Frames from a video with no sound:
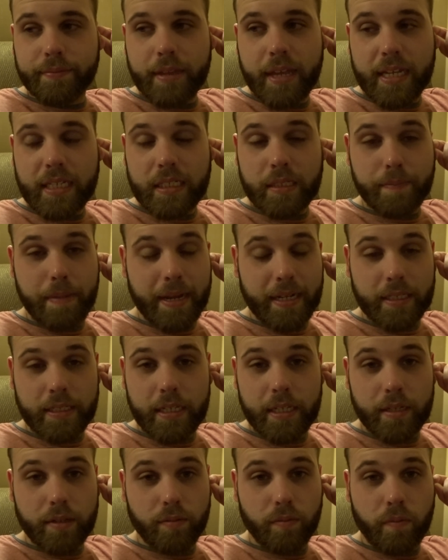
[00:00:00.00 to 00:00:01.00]

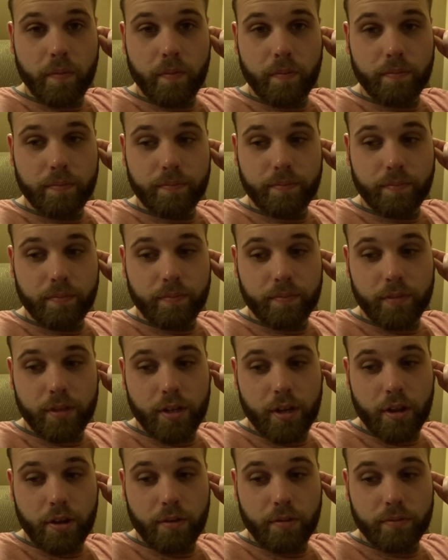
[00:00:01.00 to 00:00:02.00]
expected,
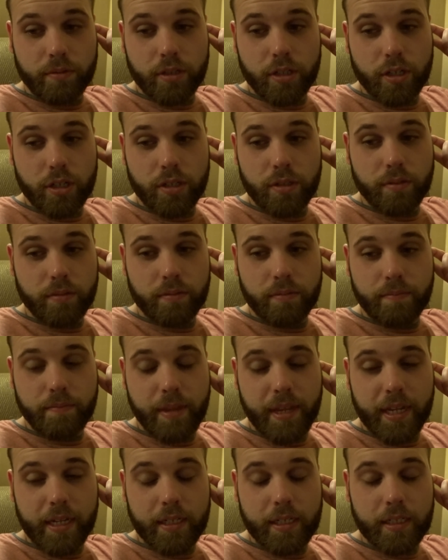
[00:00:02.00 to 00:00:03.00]
you know, to
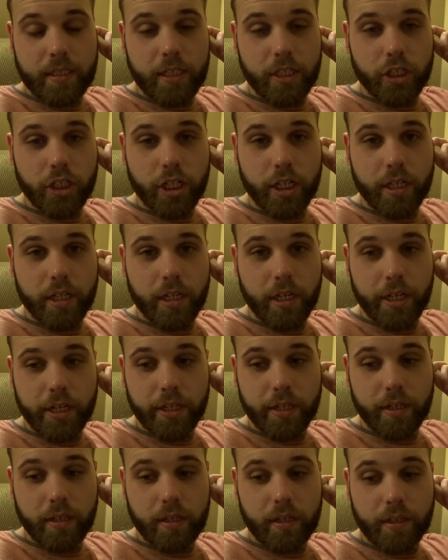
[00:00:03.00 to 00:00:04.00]
make a decision,
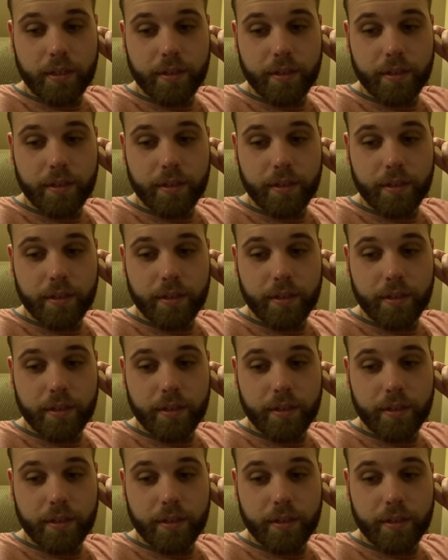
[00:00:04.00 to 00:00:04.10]
and